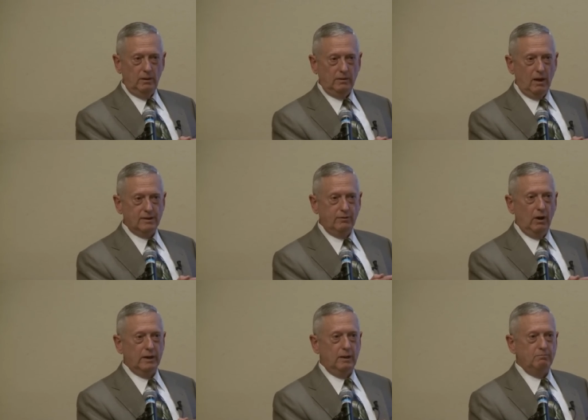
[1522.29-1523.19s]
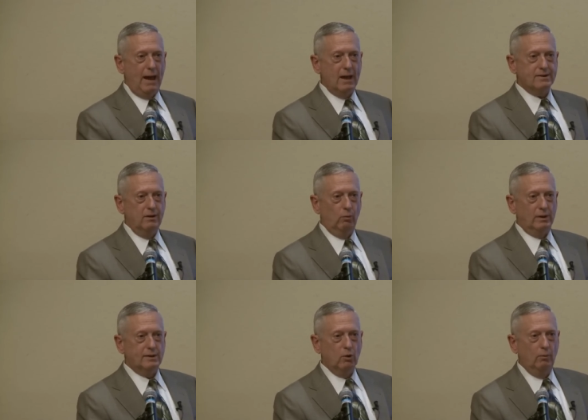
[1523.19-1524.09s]
The Australian ambassador
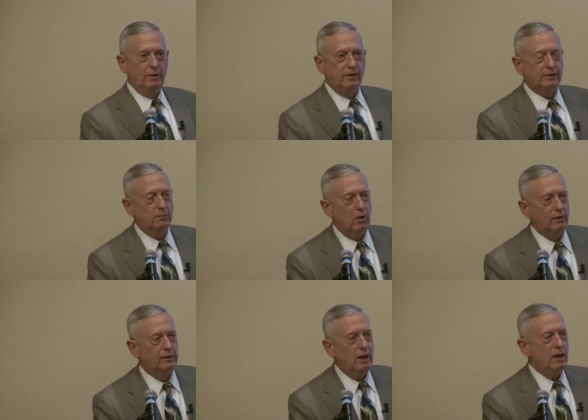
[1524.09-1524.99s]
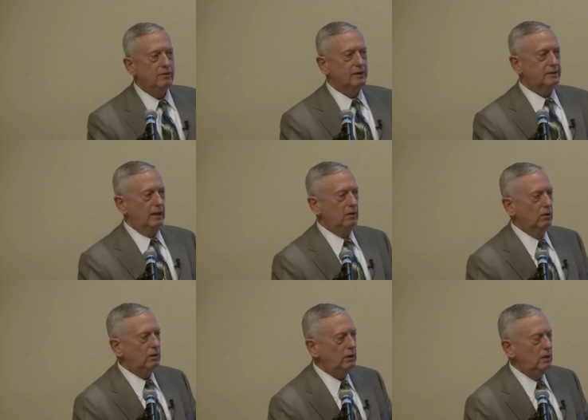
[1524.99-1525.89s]
once told me that the most, the
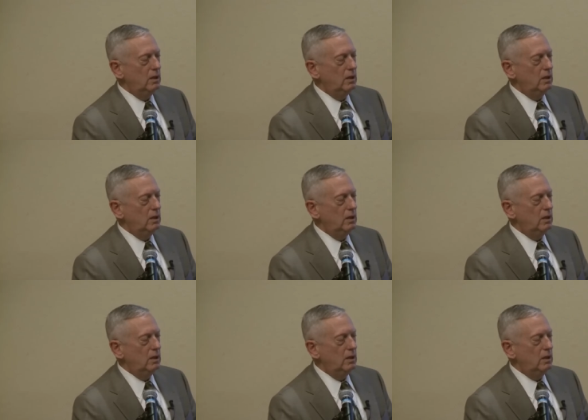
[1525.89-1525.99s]
single